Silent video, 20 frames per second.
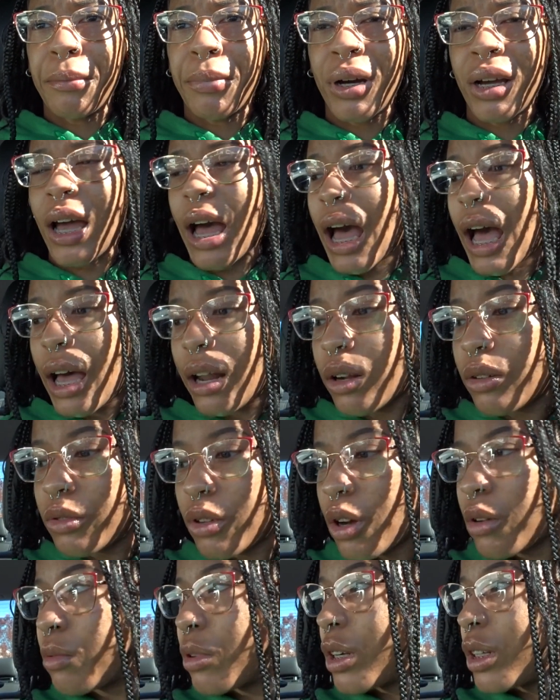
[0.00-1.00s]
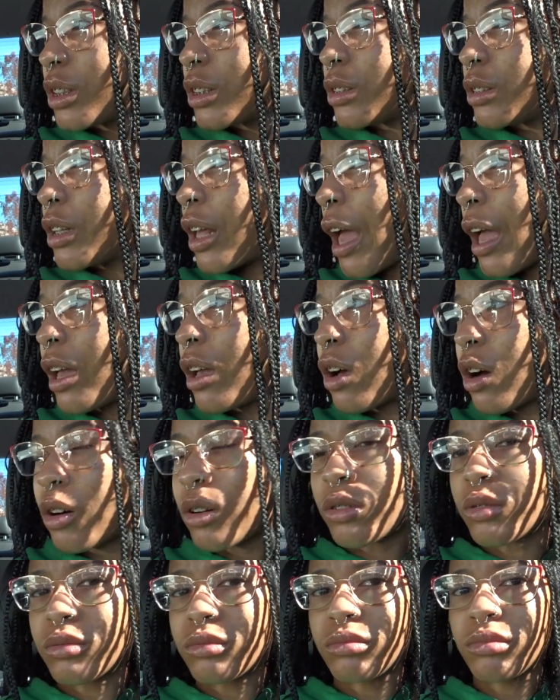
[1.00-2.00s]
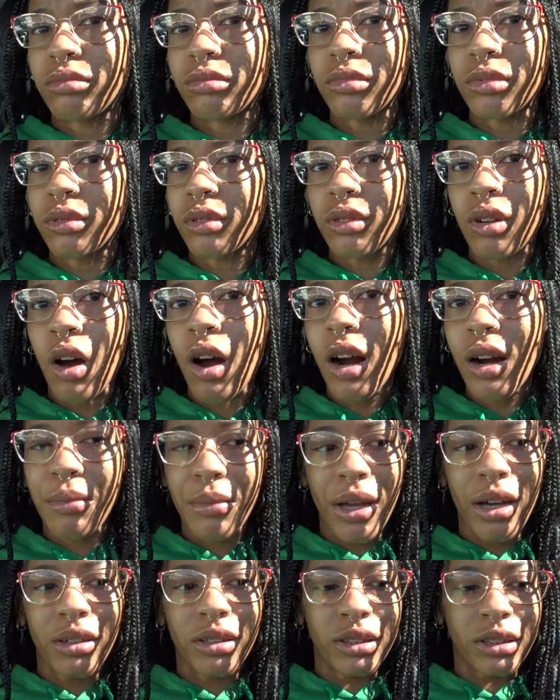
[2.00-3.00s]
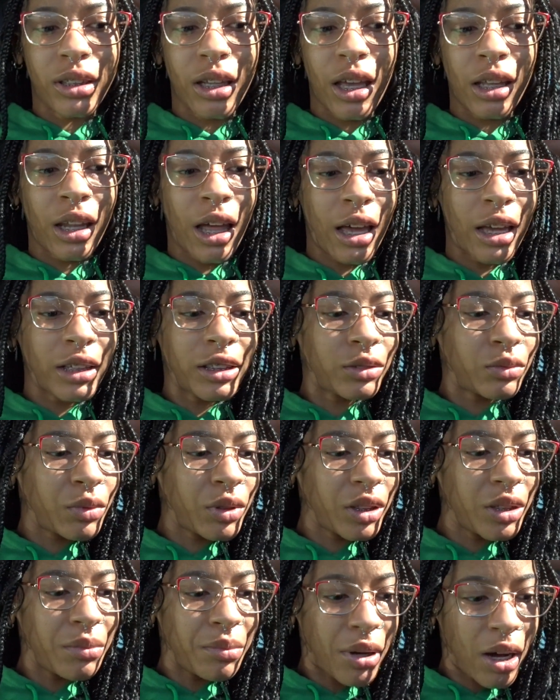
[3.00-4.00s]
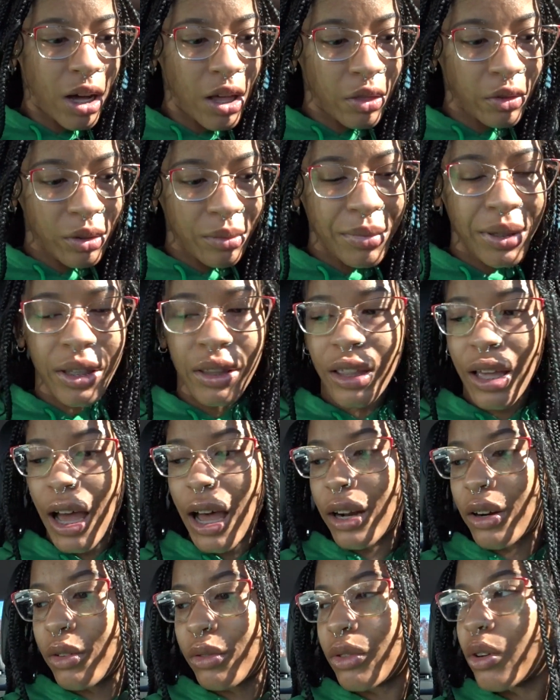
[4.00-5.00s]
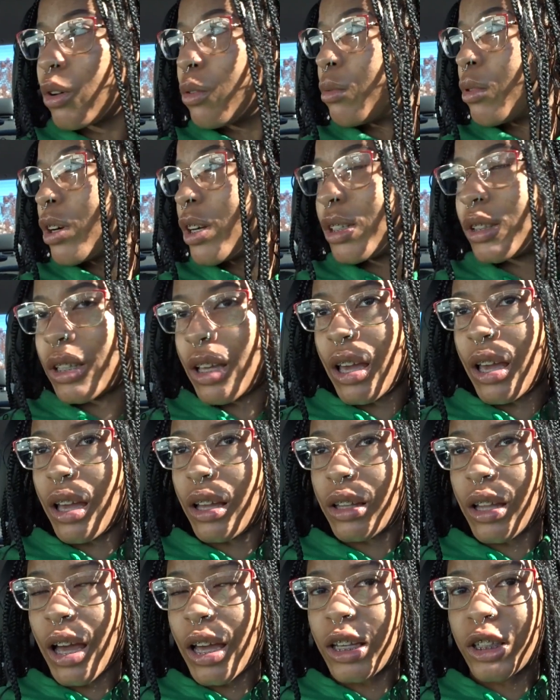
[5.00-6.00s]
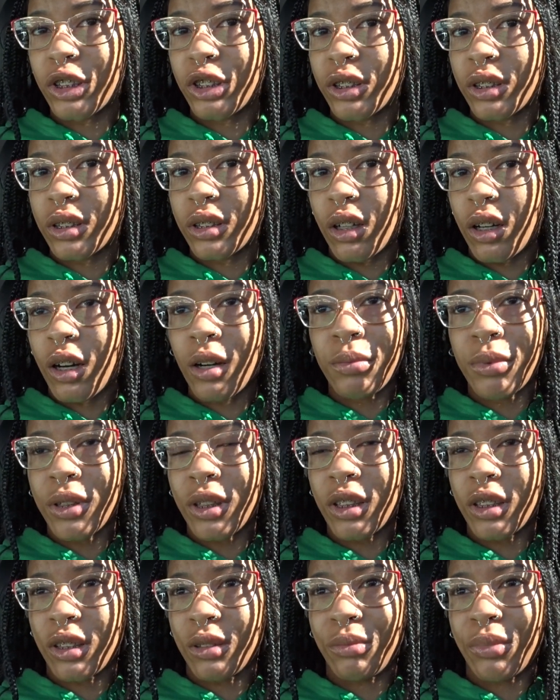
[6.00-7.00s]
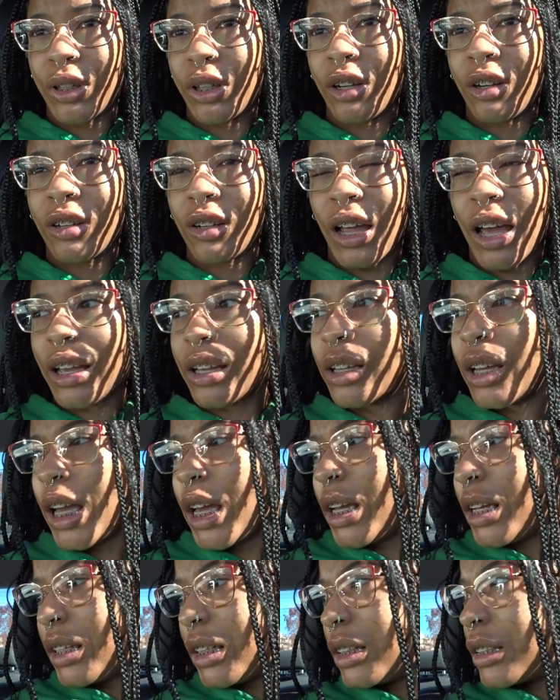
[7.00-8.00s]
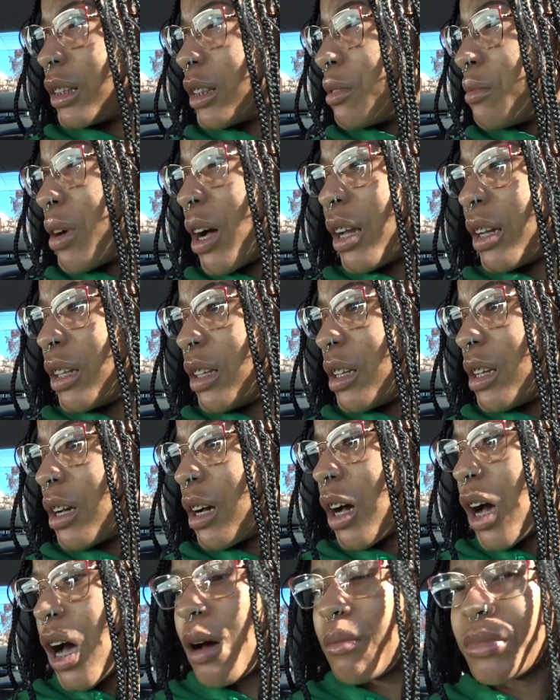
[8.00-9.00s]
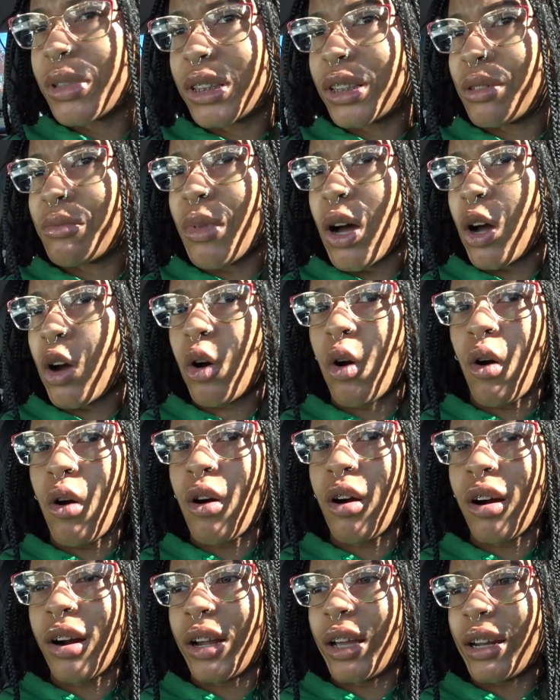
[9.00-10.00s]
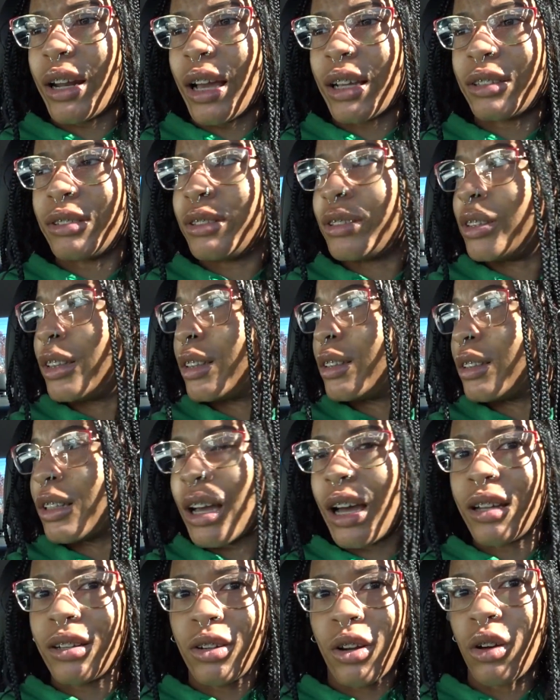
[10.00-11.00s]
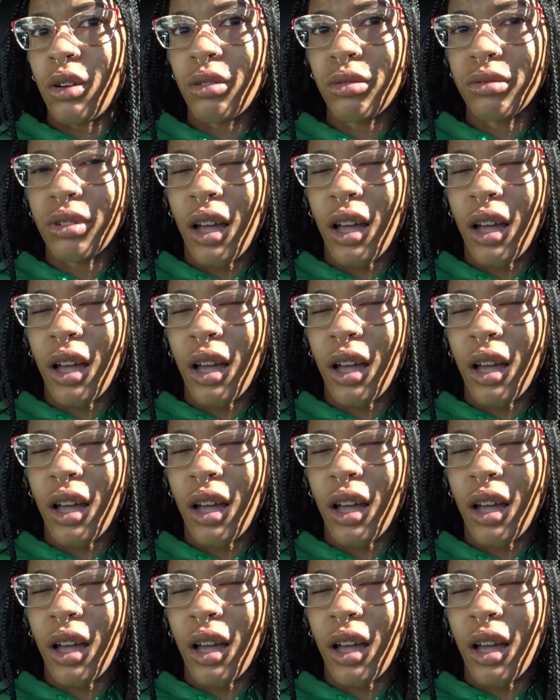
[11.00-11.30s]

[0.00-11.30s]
But I don't know where this dang on car mount is at. Like, it's really bothering me that I don't know where it's at. Like, it just up and disappeared. Like, did somebody come into my car and I did not know?